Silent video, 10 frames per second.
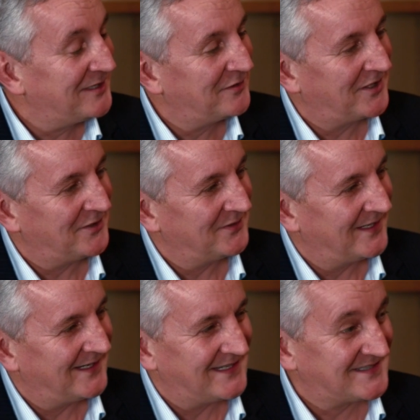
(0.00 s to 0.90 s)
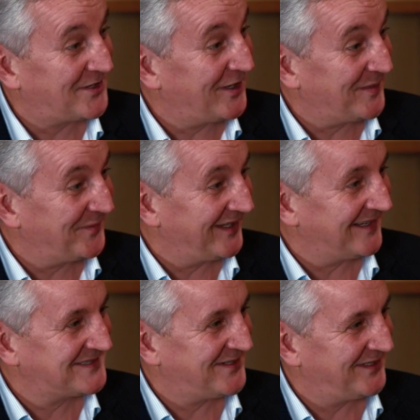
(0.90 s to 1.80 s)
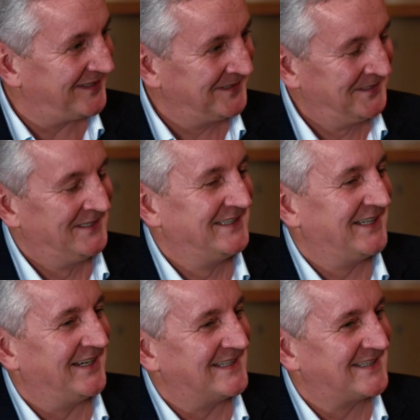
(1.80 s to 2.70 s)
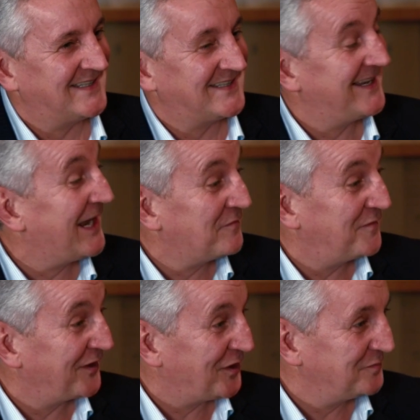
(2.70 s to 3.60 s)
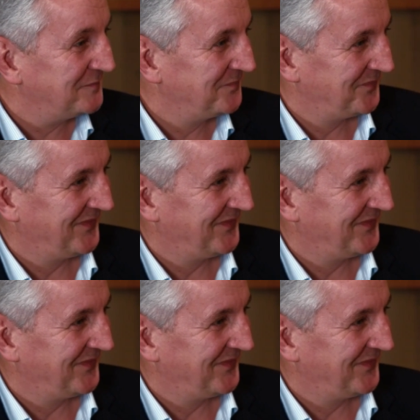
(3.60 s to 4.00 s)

a year ago, a sign appeared outside it, and it says they're now fully open.